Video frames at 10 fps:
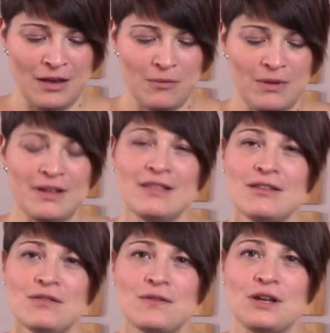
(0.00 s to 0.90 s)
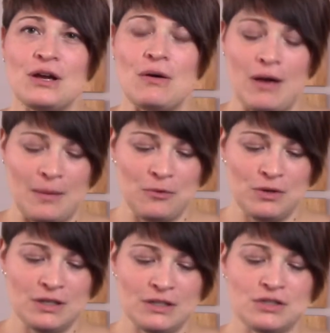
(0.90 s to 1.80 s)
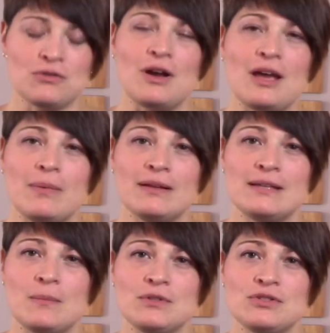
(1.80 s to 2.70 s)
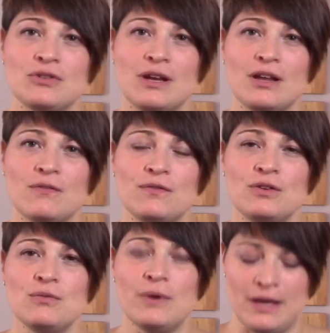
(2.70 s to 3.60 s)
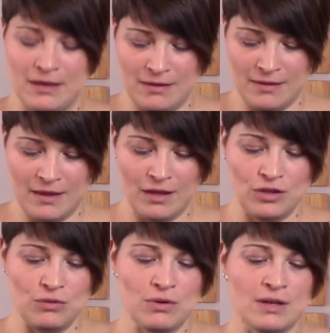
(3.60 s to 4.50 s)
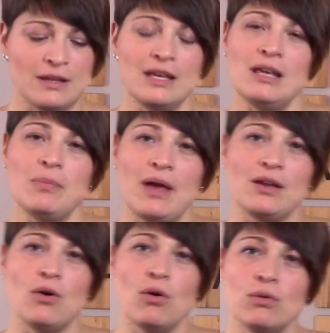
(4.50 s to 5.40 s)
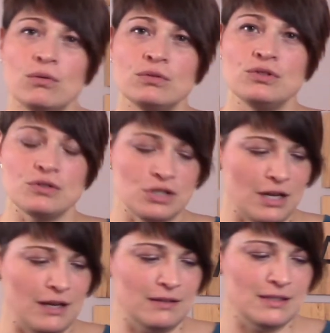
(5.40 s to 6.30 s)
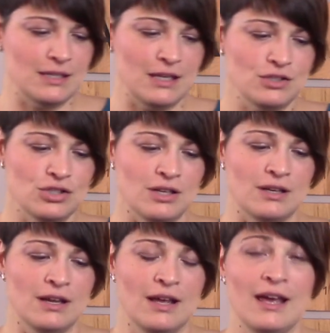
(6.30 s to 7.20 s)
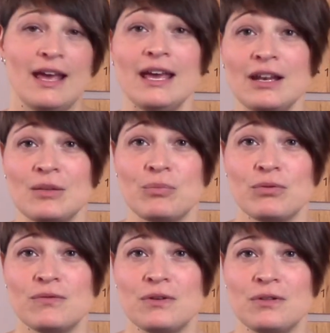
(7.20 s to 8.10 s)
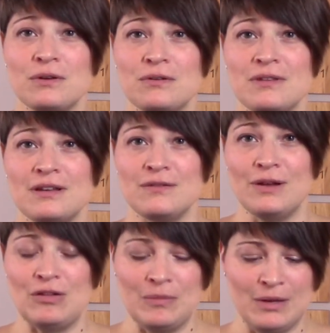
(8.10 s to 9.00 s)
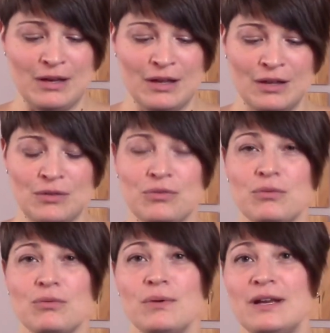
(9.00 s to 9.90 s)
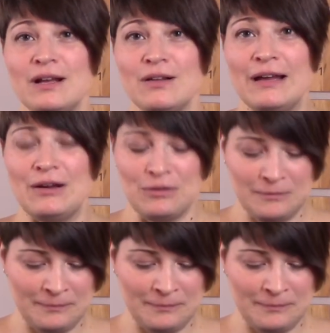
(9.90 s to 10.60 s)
Well, in this video, I'm going to describe and demonstrate a few ways that you can keep and hold your child's attention and improve their literacy development through reading aloud.